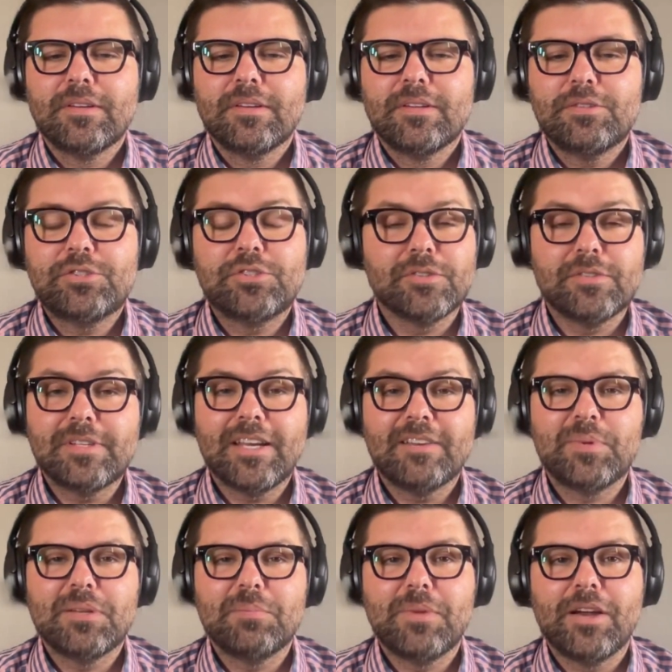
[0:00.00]
shouldn't have
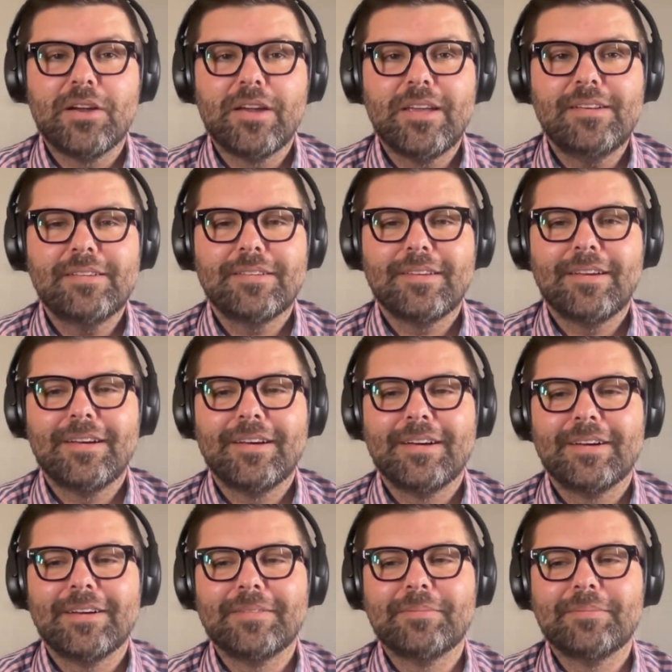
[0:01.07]
been married,
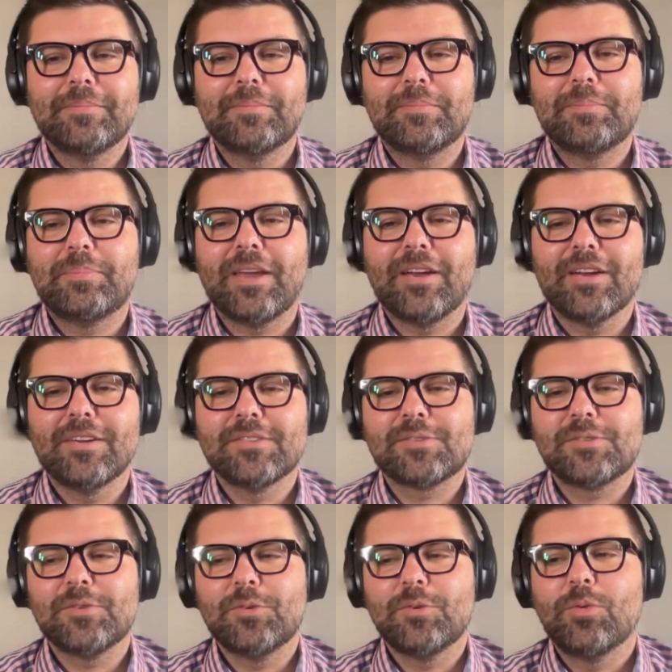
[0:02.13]
parents
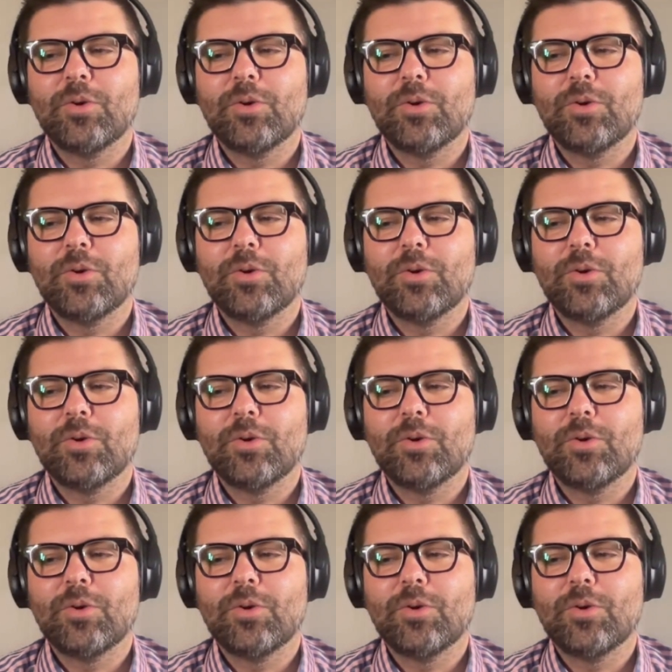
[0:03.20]
who